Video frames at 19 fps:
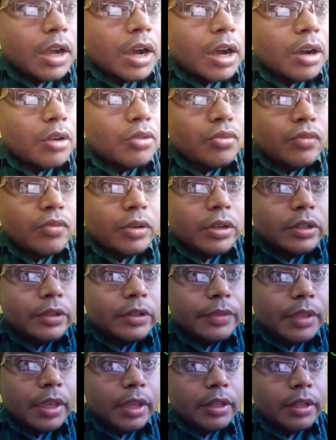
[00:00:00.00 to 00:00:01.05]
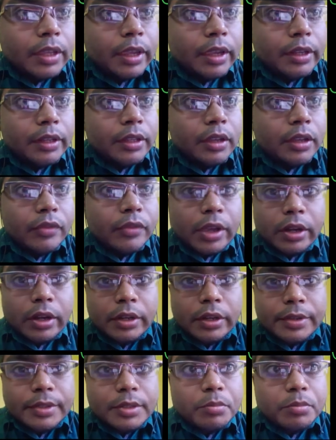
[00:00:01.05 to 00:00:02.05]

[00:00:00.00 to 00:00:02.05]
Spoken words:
Outward, and area vector is